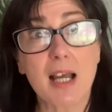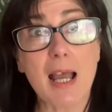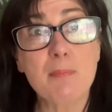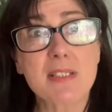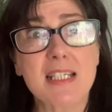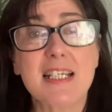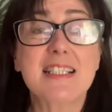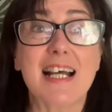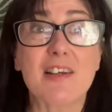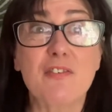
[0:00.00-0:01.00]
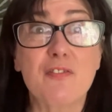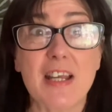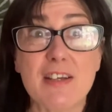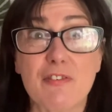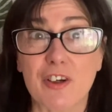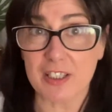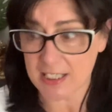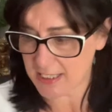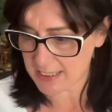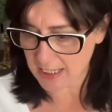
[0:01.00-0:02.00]
empties and
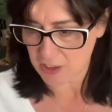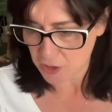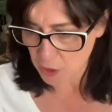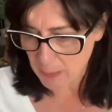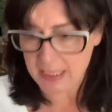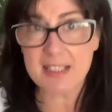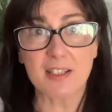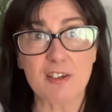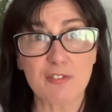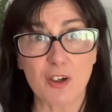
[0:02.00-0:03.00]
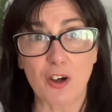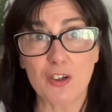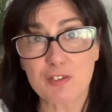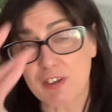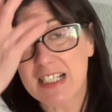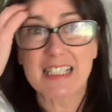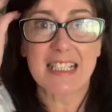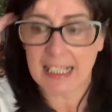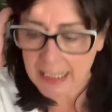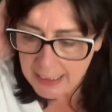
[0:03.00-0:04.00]
favourites, new bits that I've got
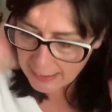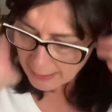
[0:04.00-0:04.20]
recently.